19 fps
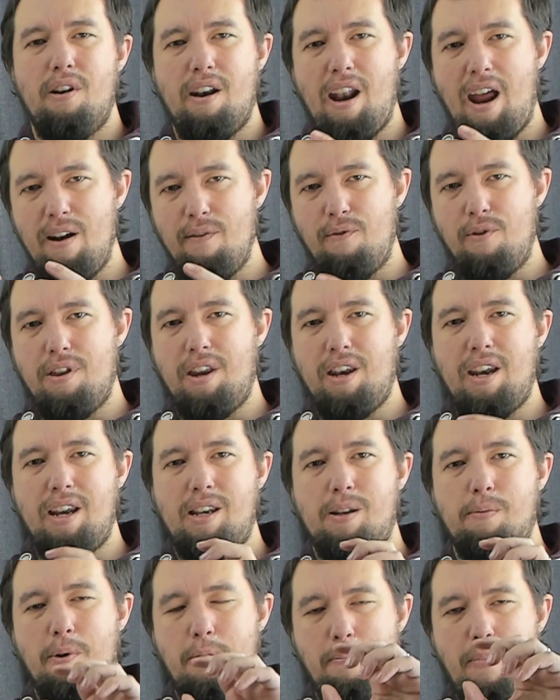and everything
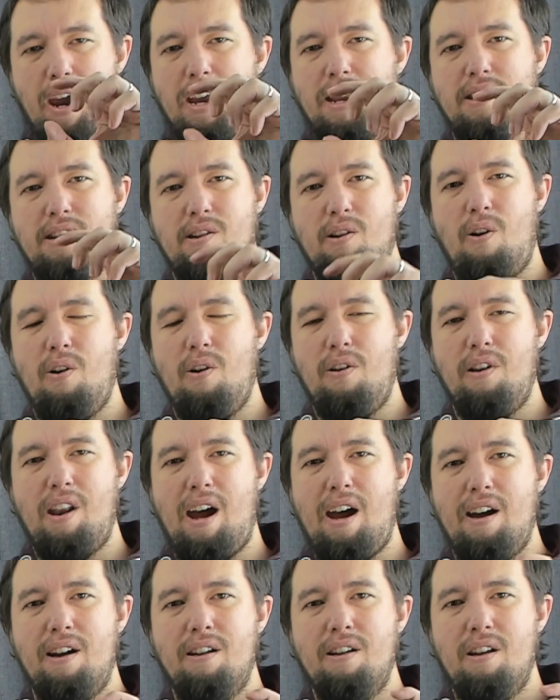needs to be based on
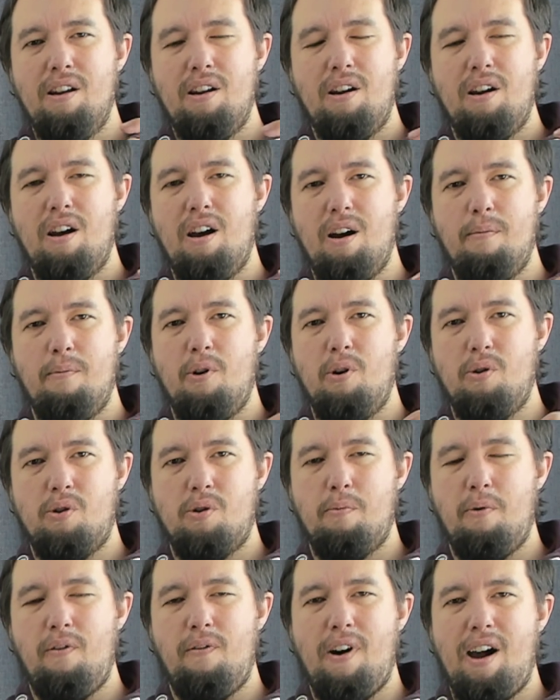that um,
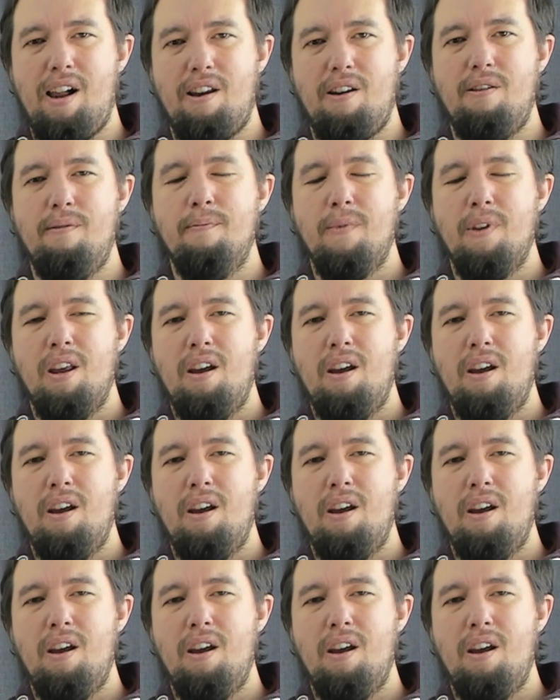alterable value.